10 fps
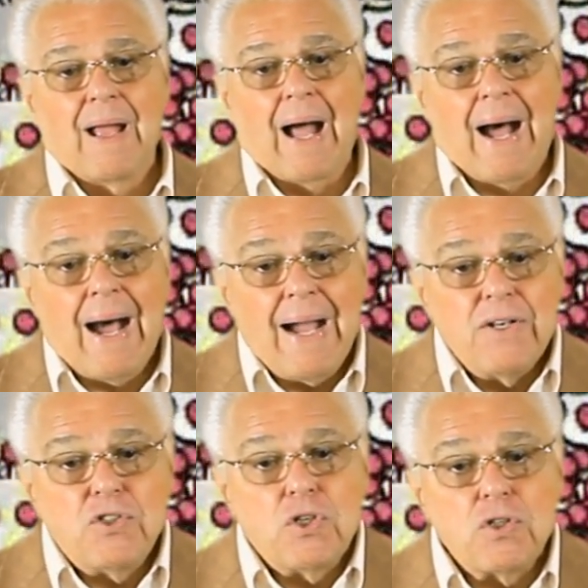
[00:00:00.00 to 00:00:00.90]
I
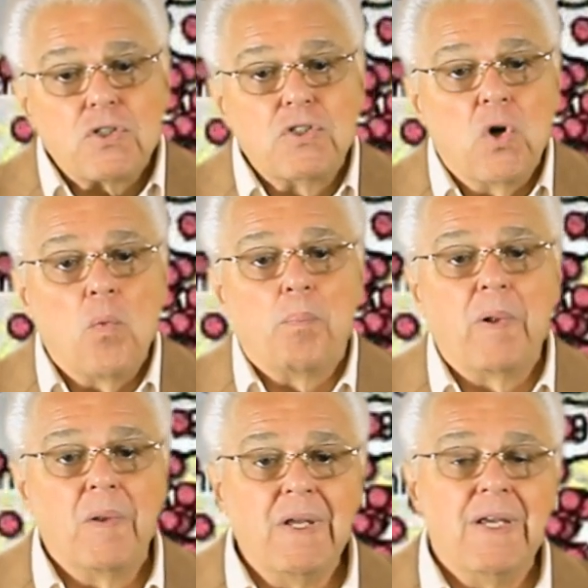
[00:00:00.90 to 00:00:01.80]
just don't
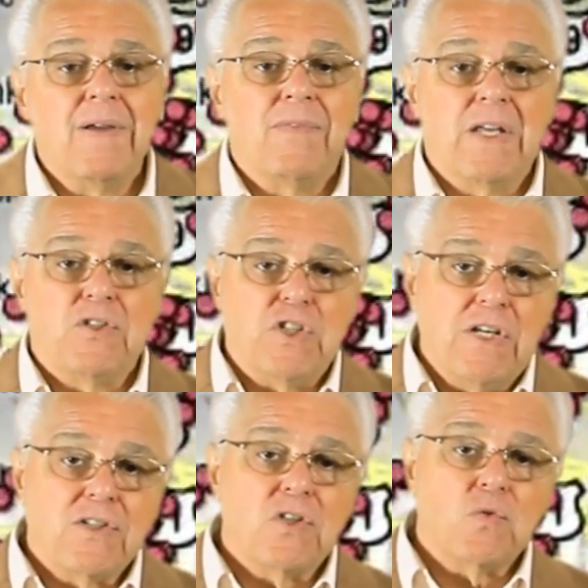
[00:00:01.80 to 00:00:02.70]
believe that
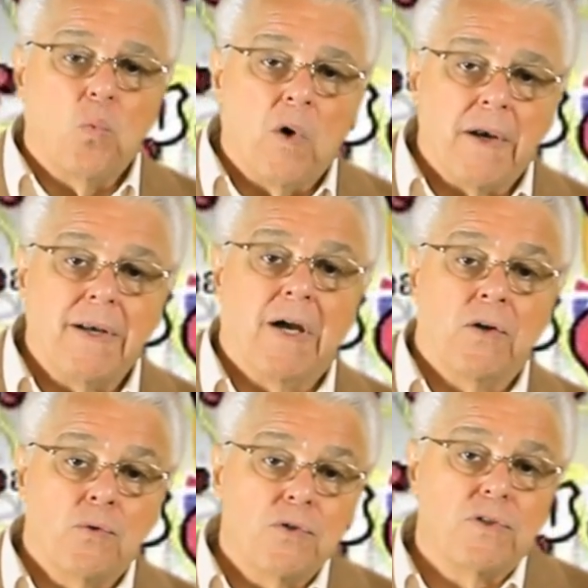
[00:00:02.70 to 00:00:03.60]
Jesus wanted
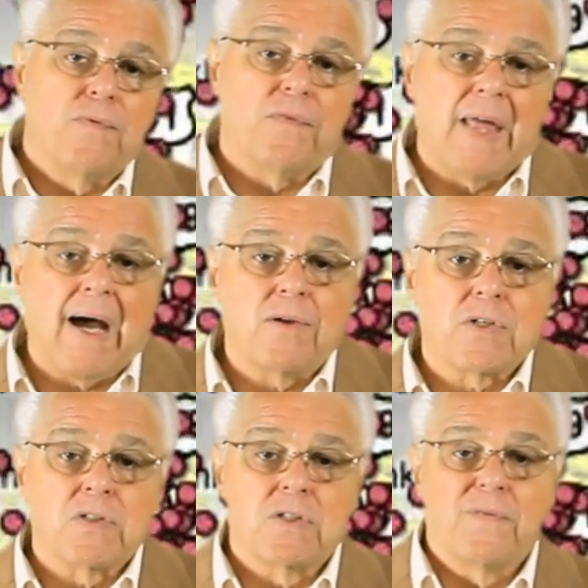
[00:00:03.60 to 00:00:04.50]
hundreds of
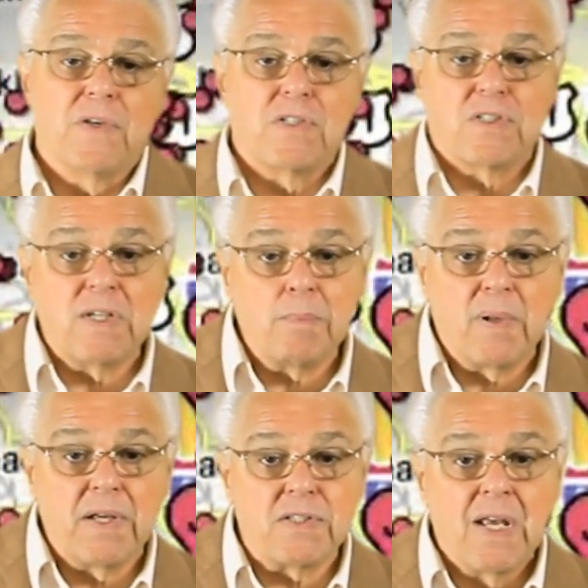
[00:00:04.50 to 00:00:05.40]
thousands of
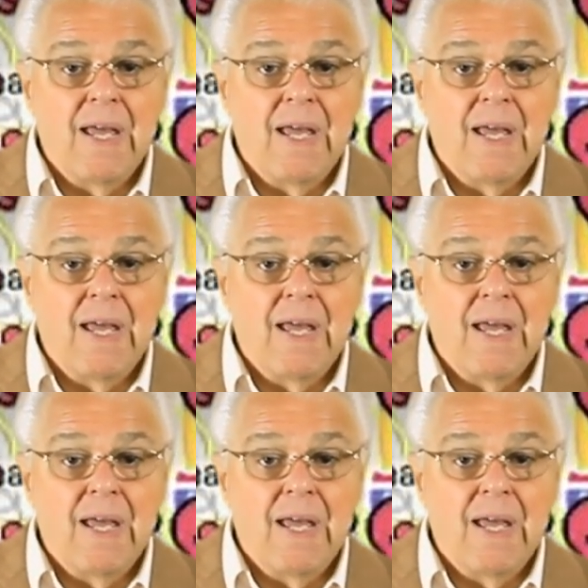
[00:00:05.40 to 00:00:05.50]
assemblies